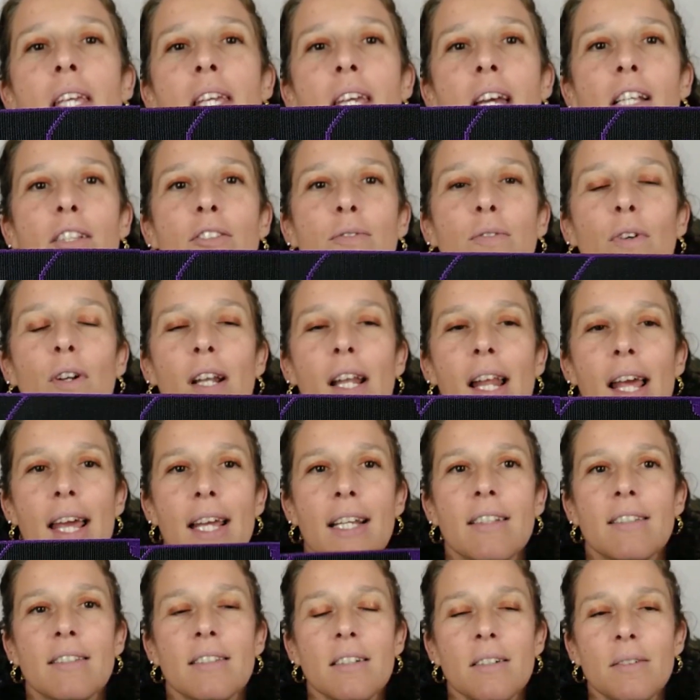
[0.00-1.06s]

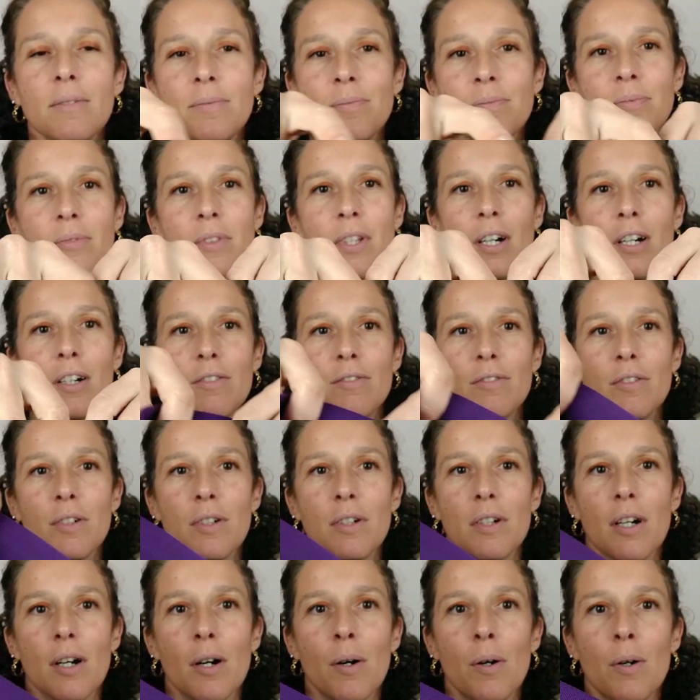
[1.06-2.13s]
legs of
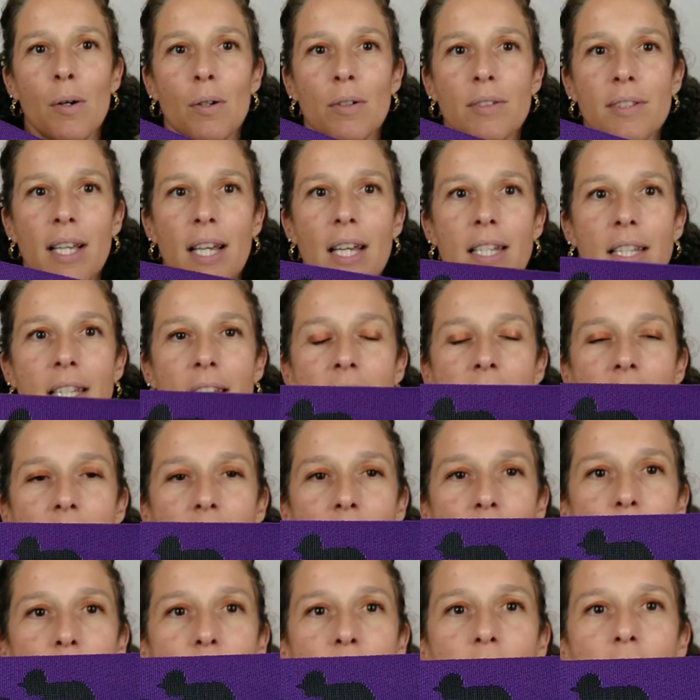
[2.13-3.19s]
the horse, and
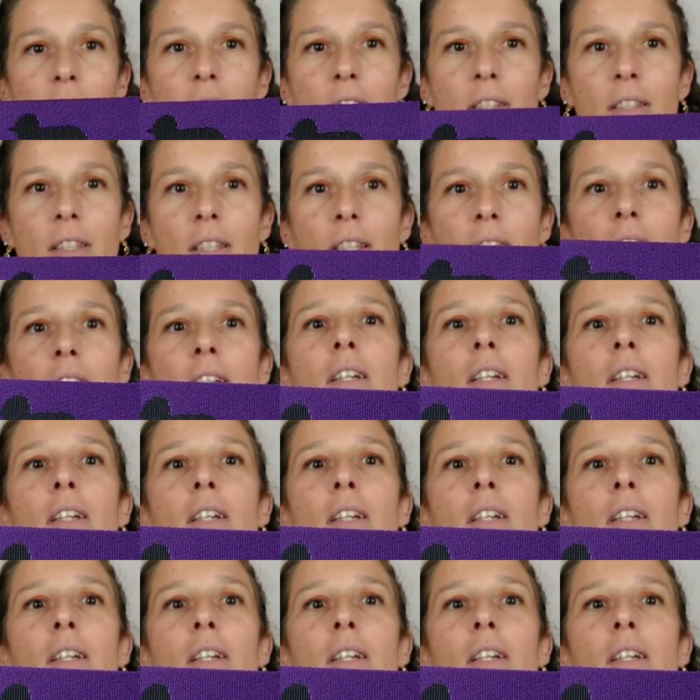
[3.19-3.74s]
here you've got